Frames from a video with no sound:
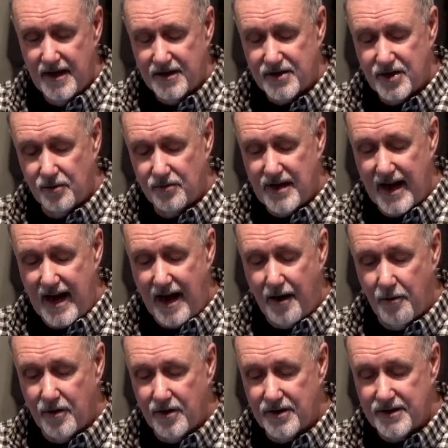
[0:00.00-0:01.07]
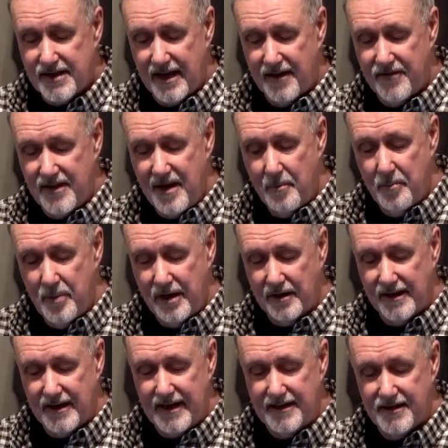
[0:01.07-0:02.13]
So towers have the
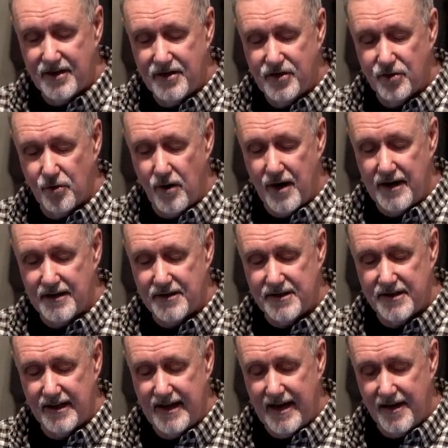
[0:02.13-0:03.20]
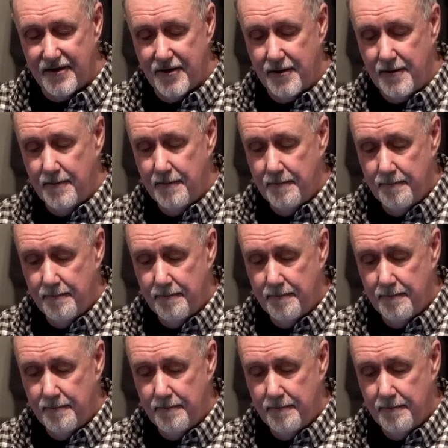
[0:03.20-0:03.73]
ability to join us together,